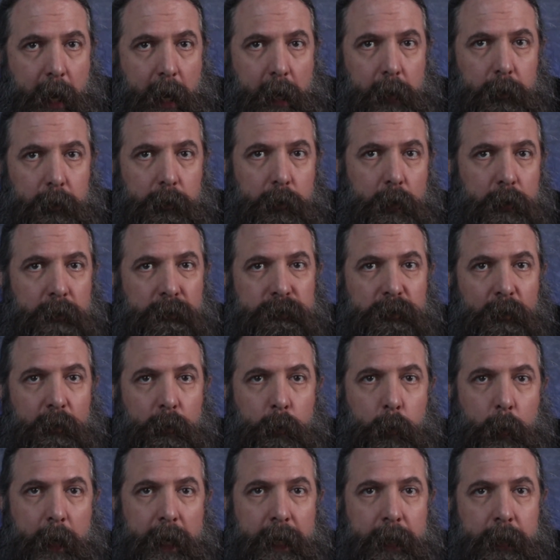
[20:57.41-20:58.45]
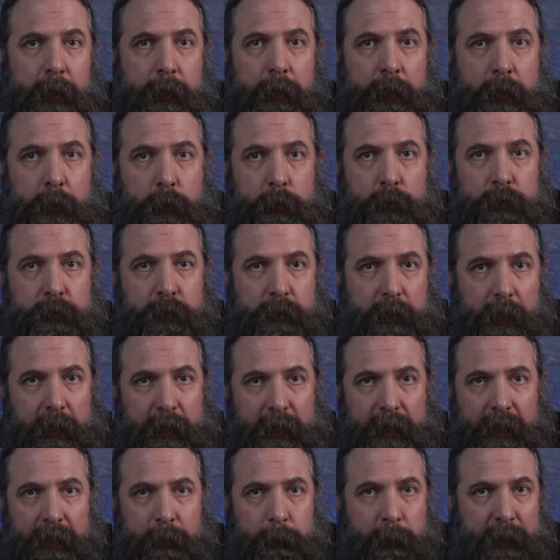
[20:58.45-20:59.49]
I'll look for a way to use
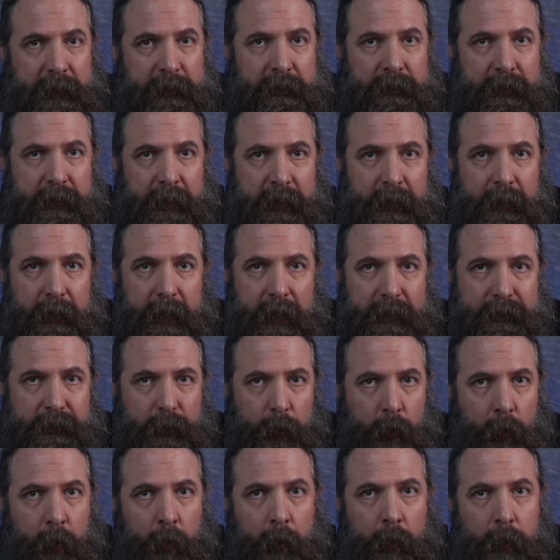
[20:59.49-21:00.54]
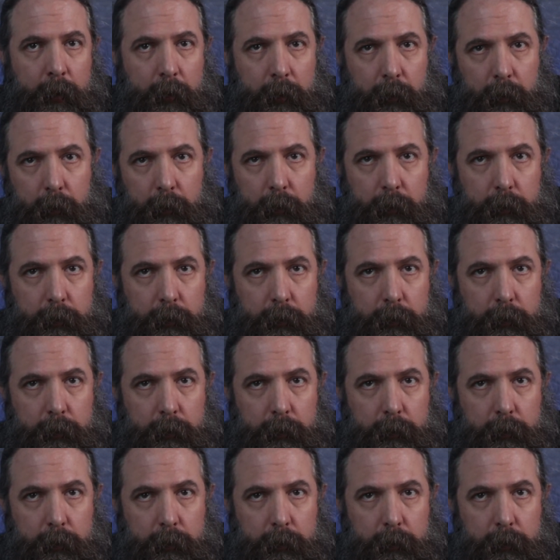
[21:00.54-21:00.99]
an NPC as a hook